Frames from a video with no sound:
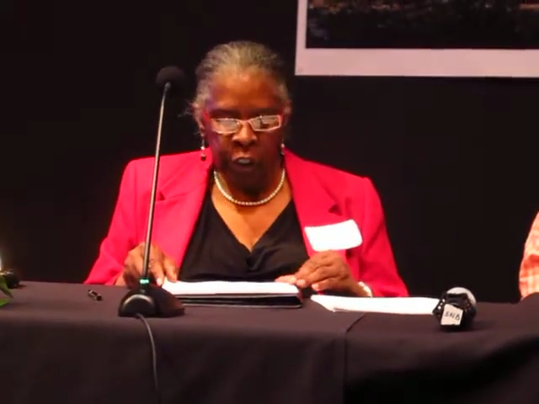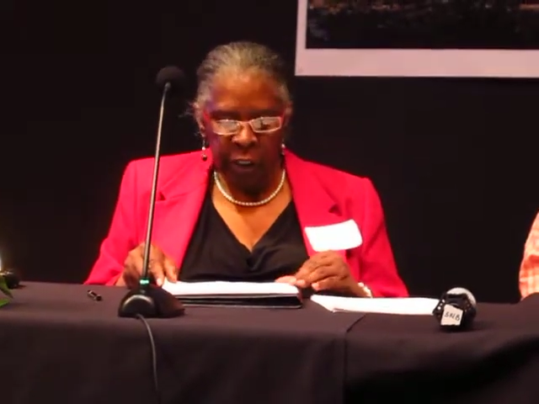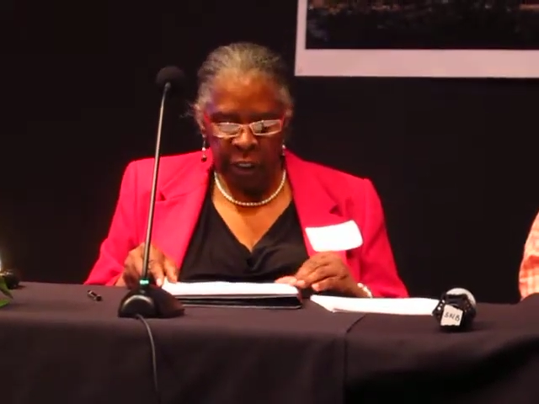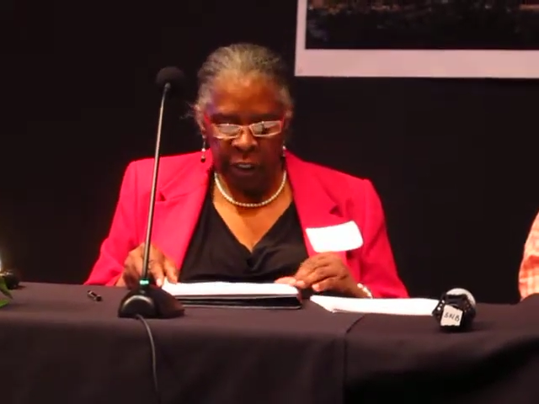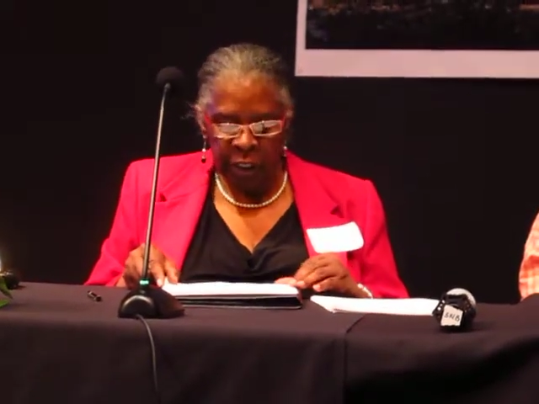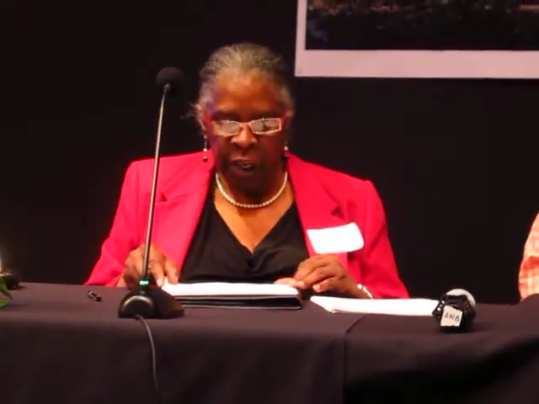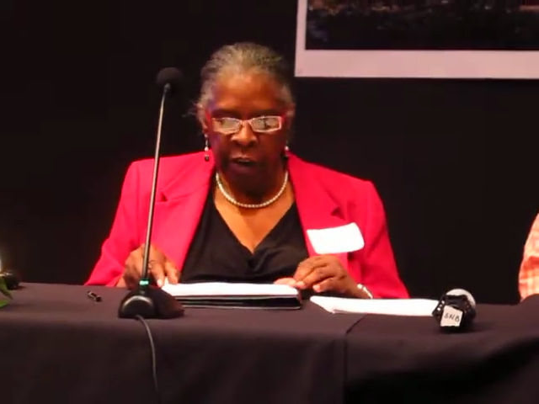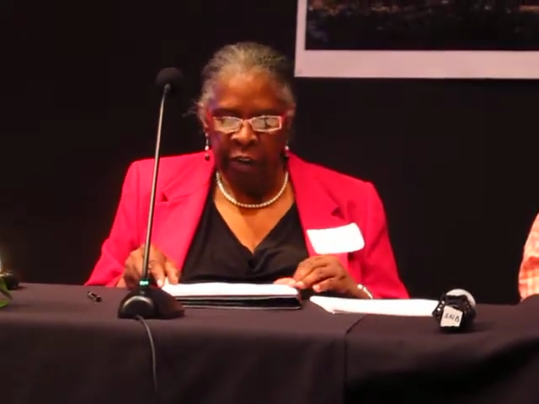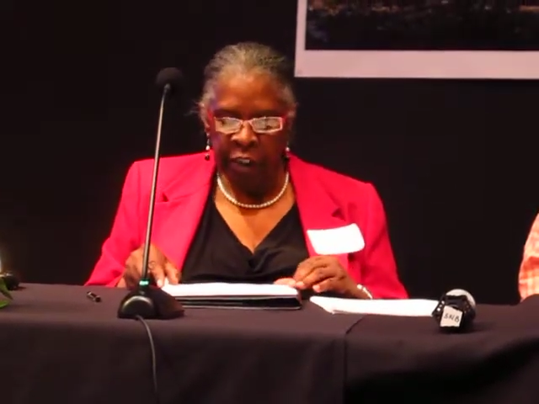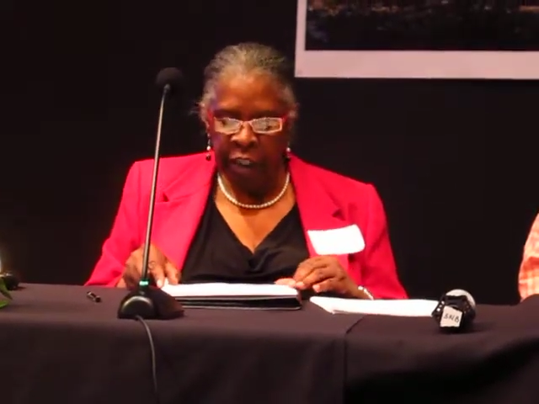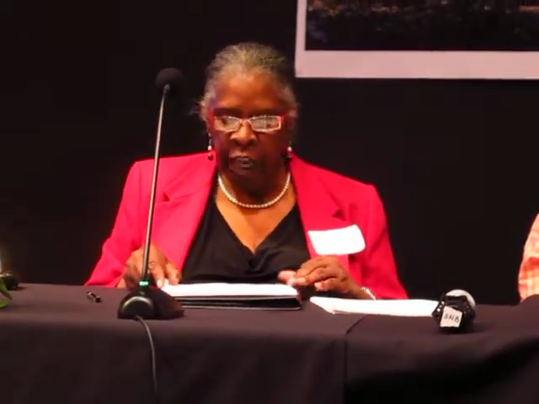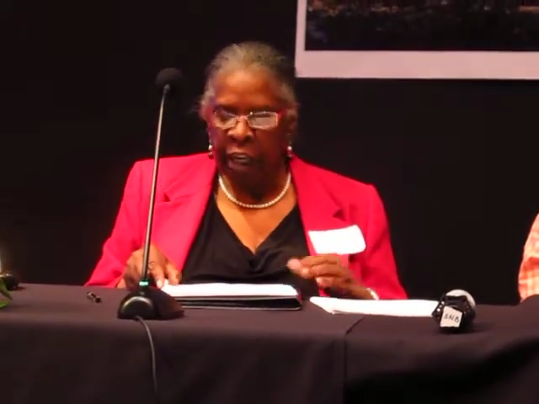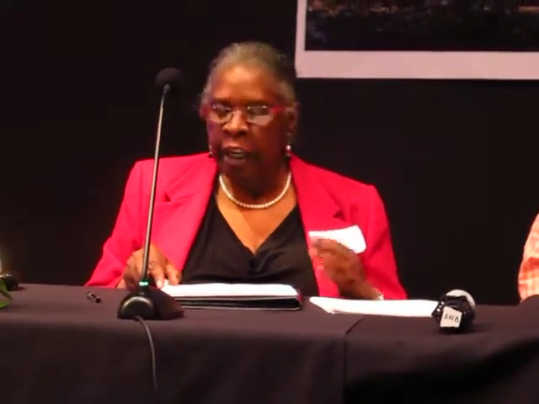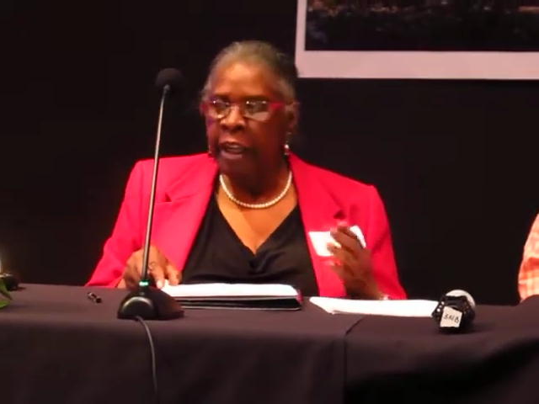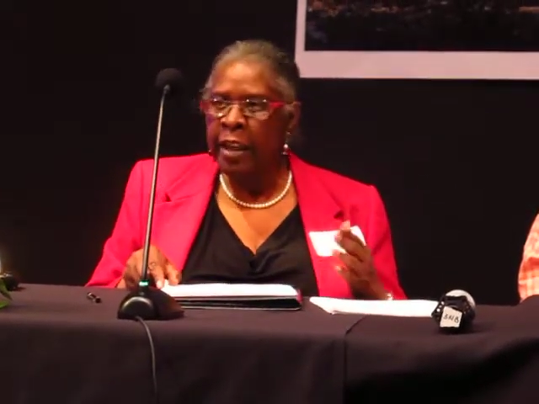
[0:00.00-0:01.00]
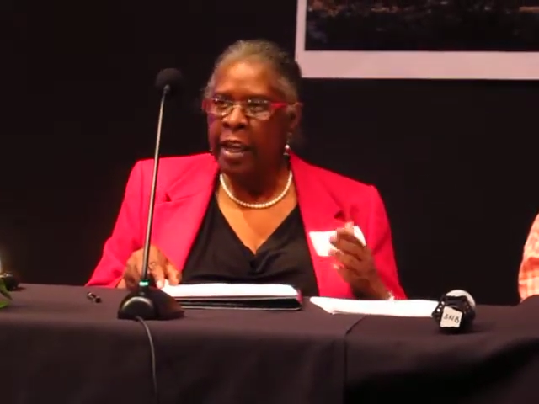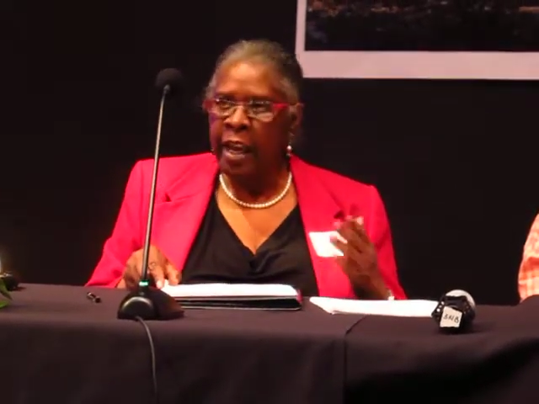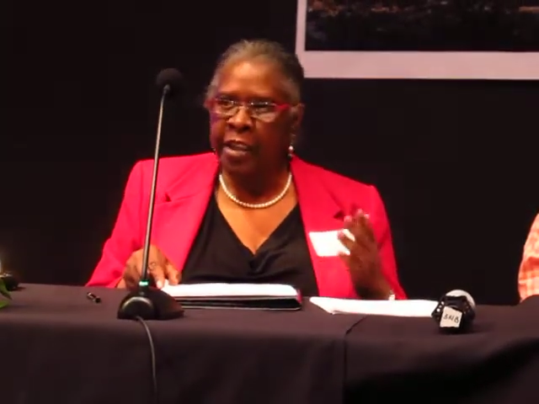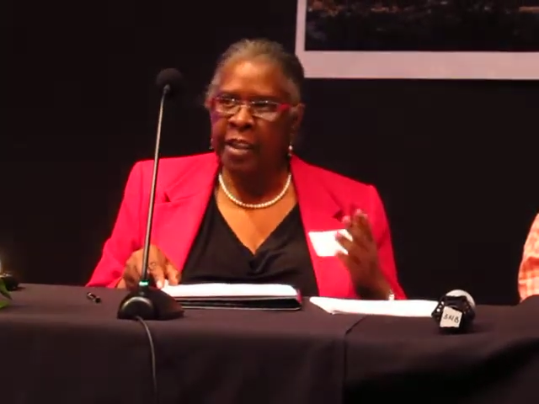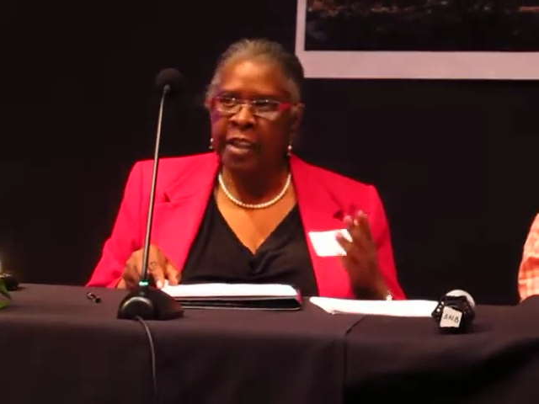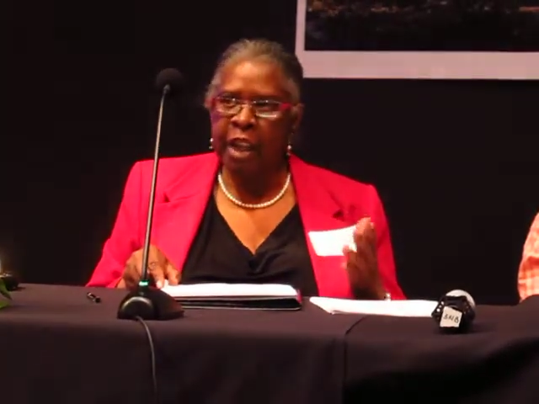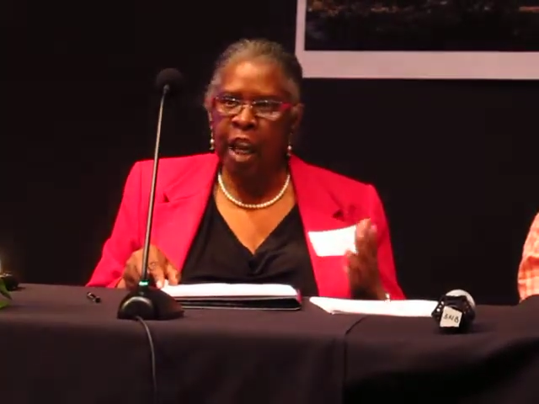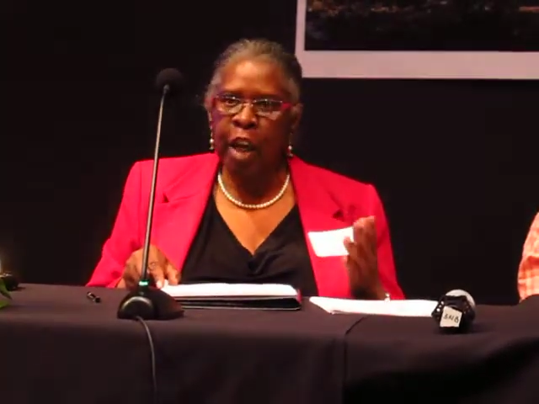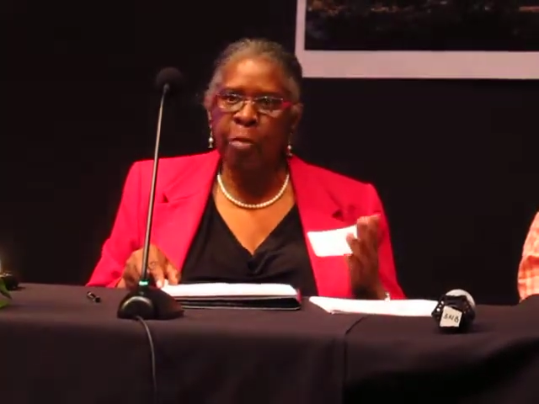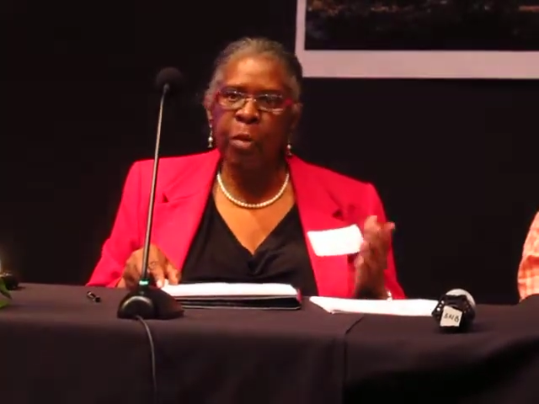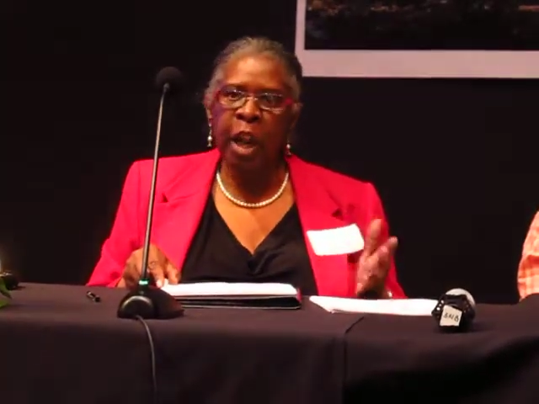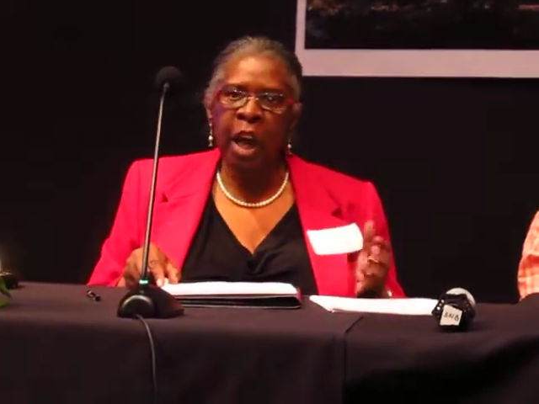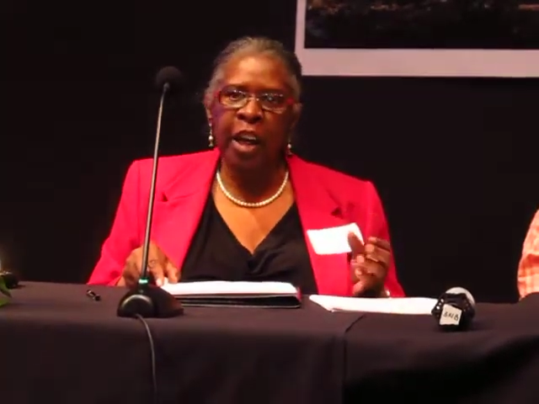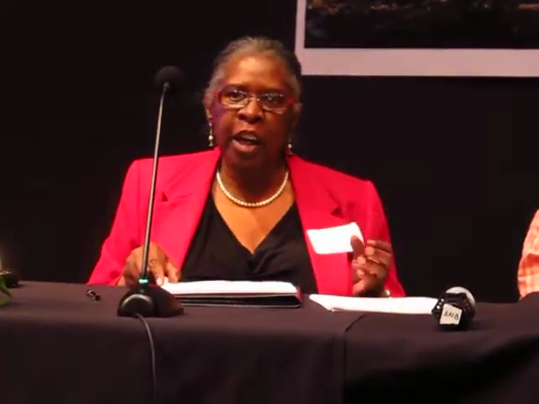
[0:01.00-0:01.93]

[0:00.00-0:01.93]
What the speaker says: and the South Side in that same light.